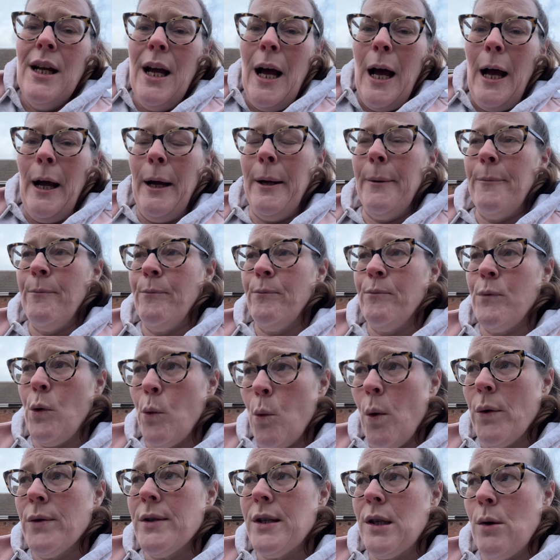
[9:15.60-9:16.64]
Um, but
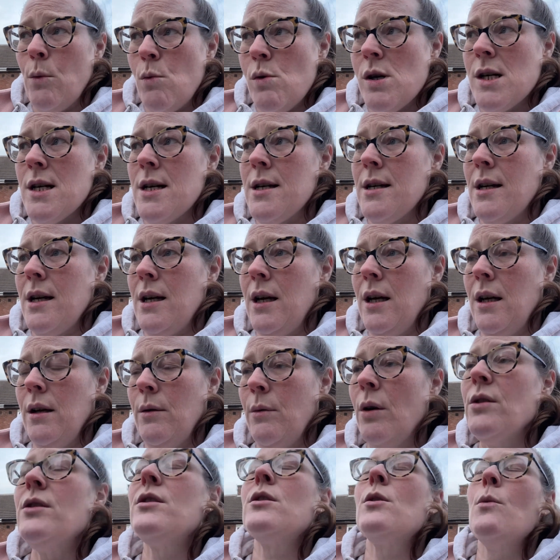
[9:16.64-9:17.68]
once the work,
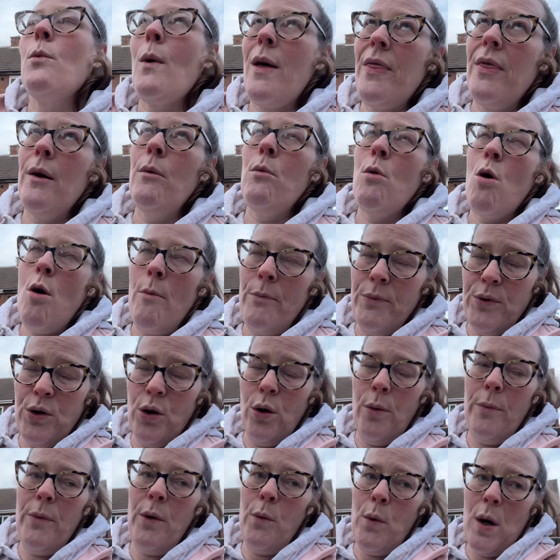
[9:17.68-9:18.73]
once the weather warms
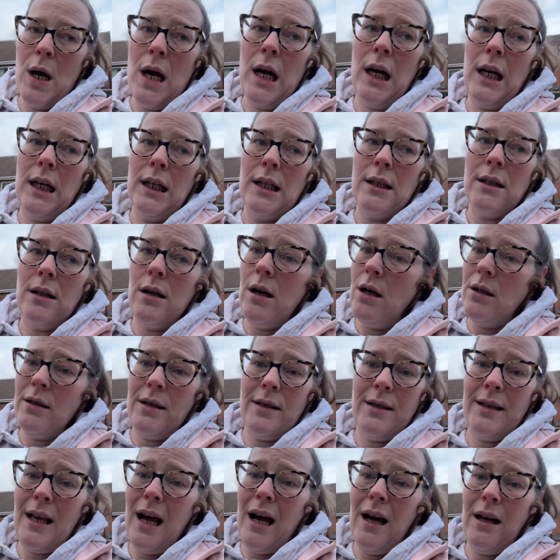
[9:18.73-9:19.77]
up, the work has got to
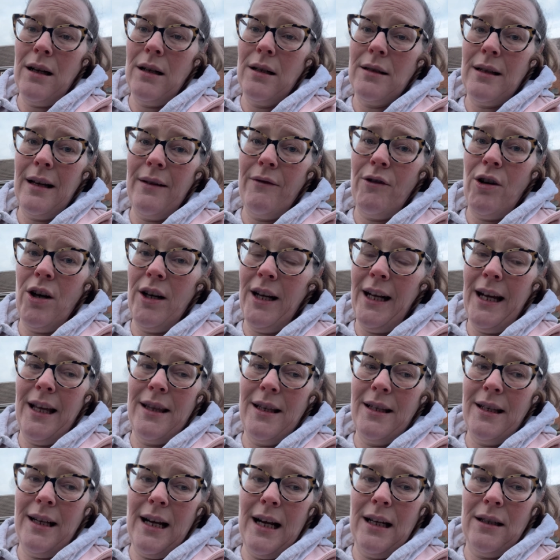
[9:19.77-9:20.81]
start because I've got to get
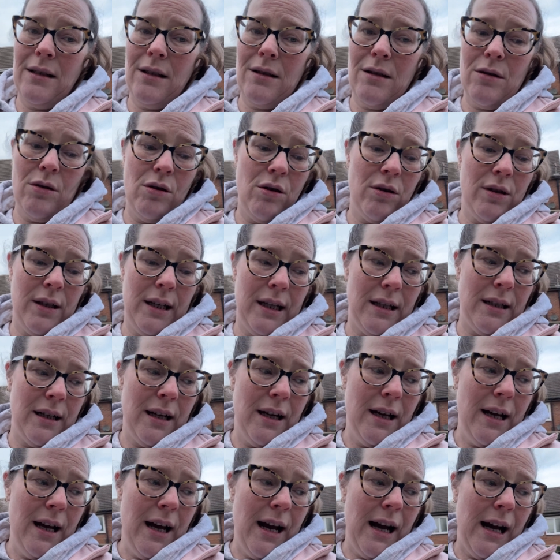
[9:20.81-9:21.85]
this garden sorted.
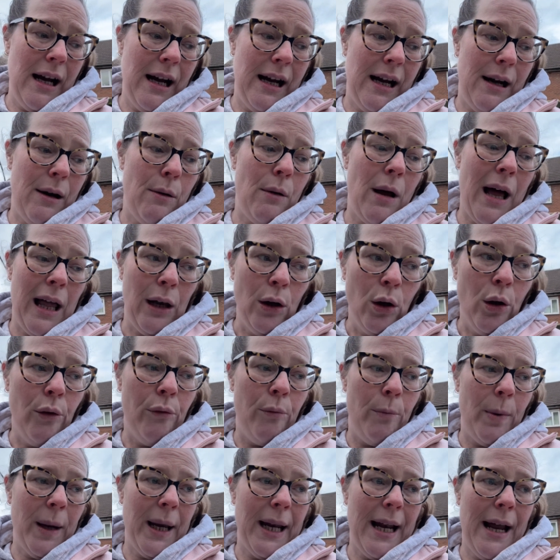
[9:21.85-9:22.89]
I, I love
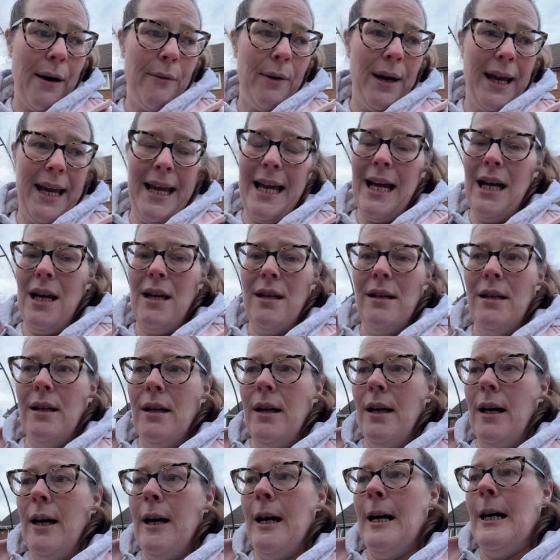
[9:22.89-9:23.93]
being out here.
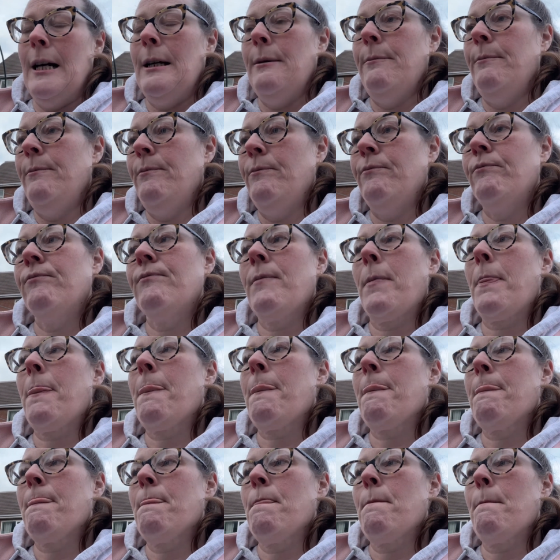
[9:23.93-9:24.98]
Um,
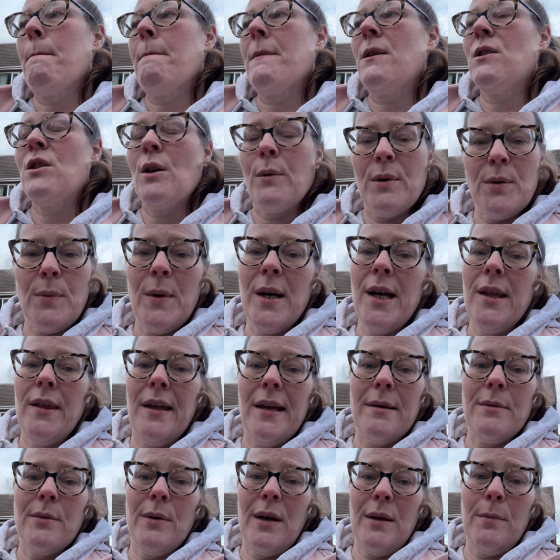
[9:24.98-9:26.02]
so it's worth it
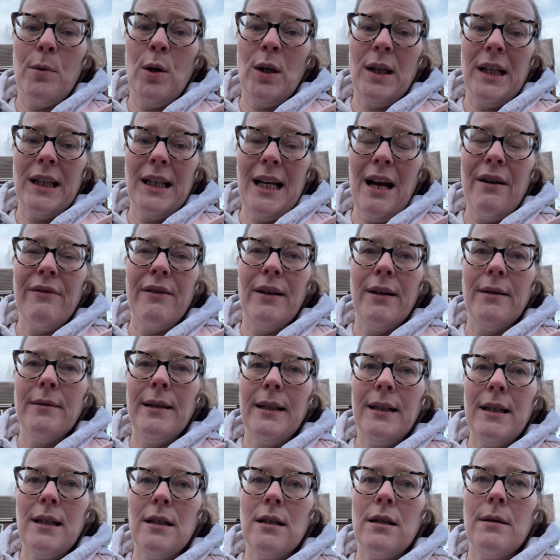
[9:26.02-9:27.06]
it's worth putting in the effort i
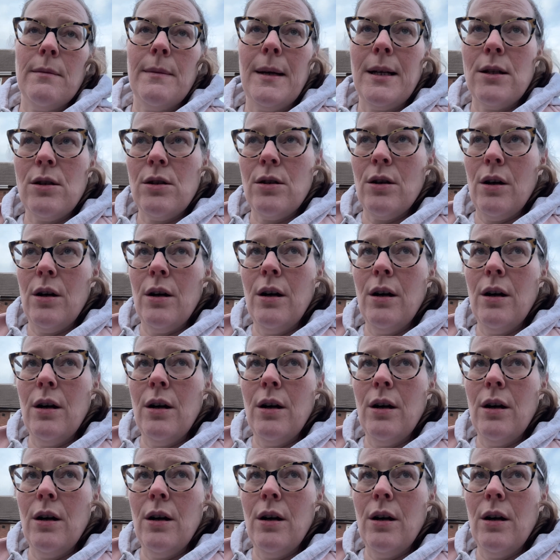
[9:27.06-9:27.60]
need to make sure